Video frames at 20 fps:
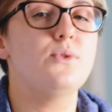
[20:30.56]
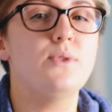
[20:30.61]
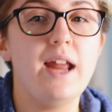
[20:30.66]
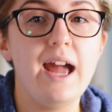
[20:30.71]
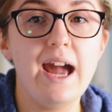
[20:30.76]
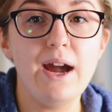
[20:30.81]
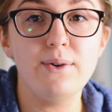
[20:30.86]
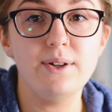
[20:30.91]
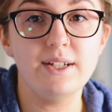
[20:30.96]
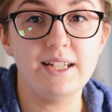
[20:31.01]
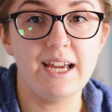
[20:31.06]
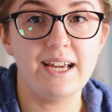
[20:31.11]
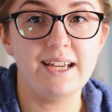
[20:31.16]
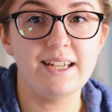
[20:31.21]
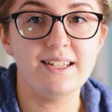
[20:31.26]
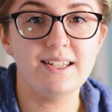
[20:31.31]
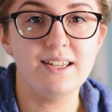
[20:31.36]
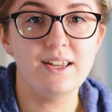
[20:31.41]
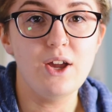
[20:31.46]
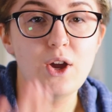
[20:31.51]

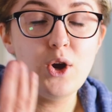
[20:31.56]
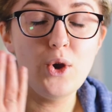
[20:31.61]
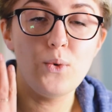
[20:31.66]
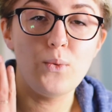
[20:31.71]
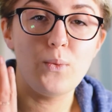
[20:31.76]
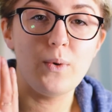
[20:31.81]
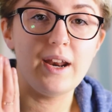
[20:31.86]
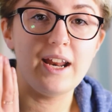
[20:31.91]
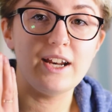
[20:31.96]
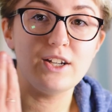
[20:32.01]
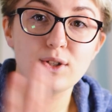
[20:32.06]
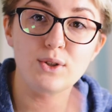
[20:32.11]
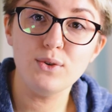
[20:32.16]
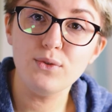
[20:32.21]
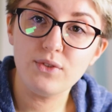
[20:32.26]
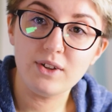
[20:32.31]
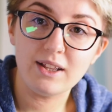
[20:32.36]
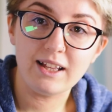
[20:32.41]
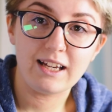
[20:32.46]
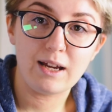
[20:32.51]
nowadays, when I do
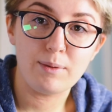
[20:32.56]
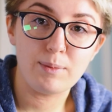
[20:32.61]
feel like